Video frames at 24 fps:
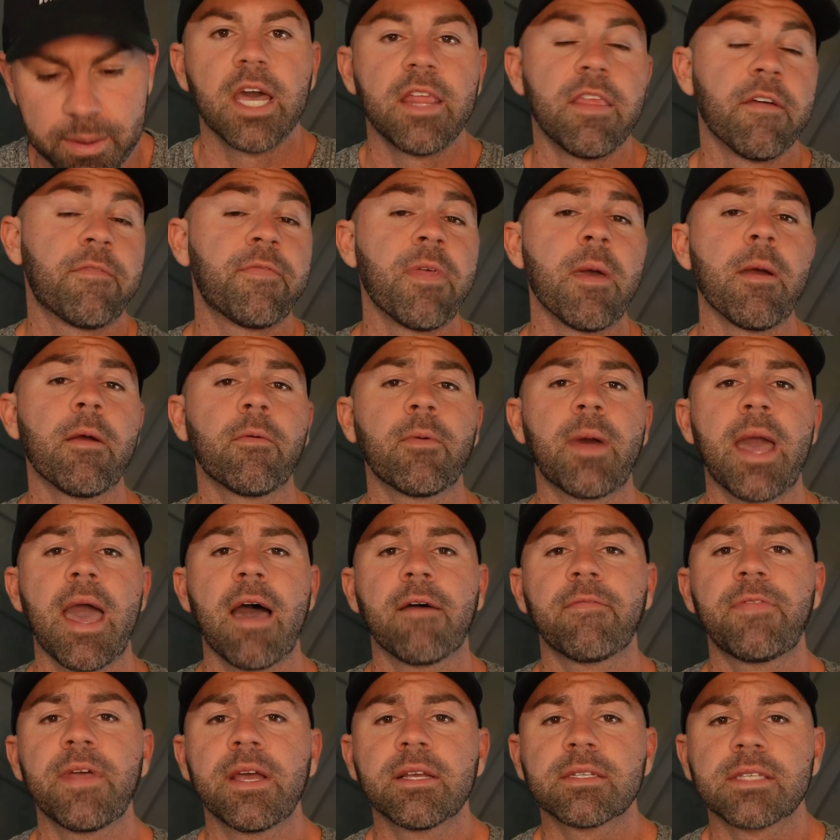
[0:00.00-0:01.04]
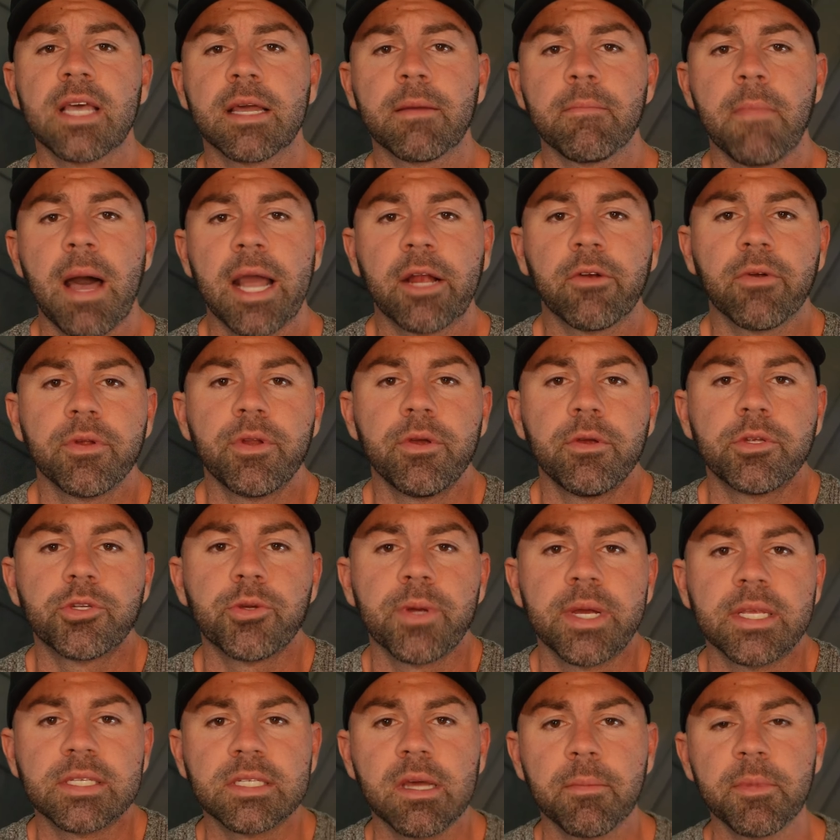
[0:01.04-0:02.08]
And then there we have things like
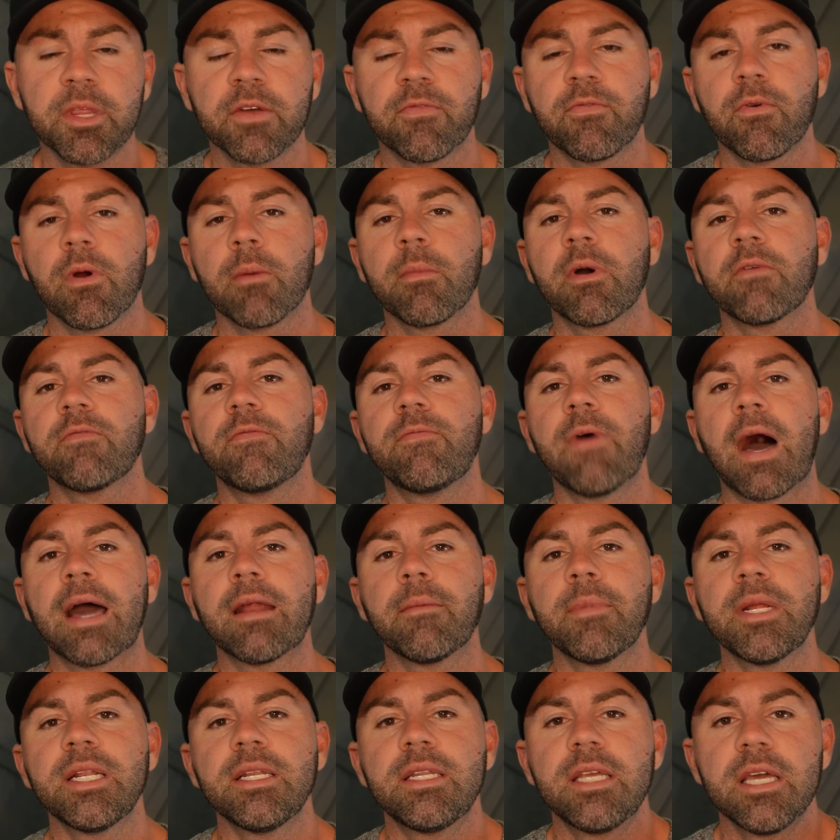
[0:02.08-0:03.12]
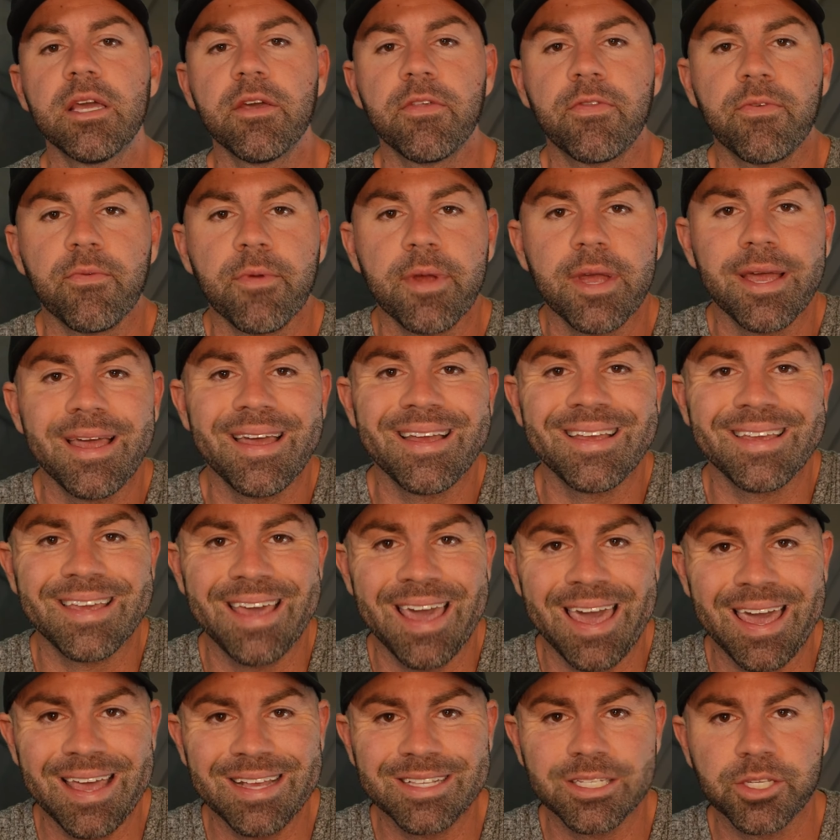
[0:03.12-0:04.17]
micronutrients come in the form of vitamin D3 and
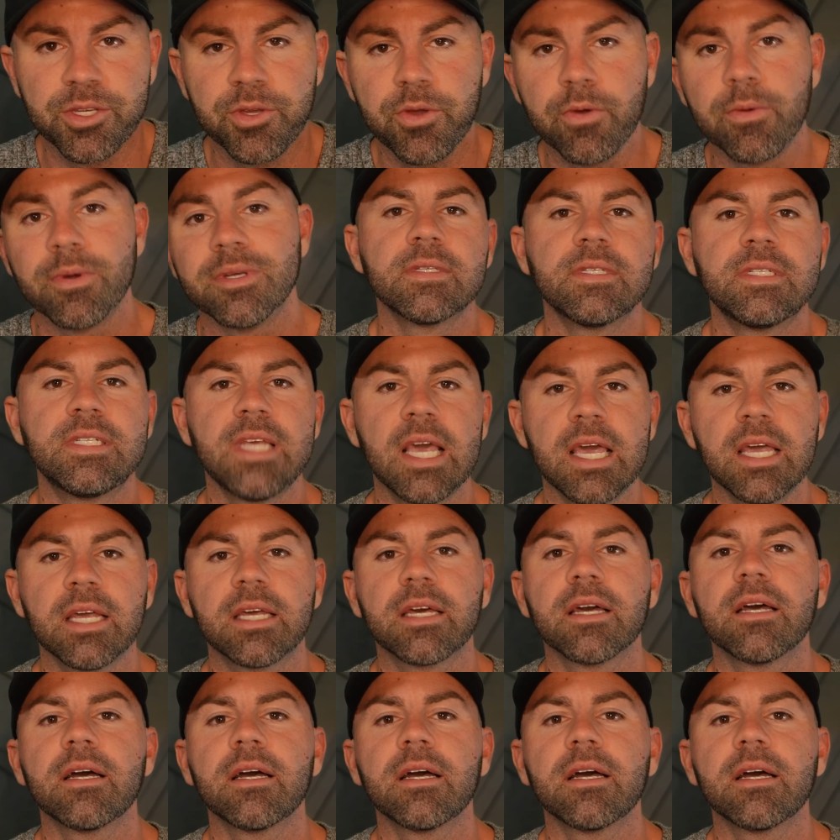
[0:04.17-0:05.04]
K2, zinc,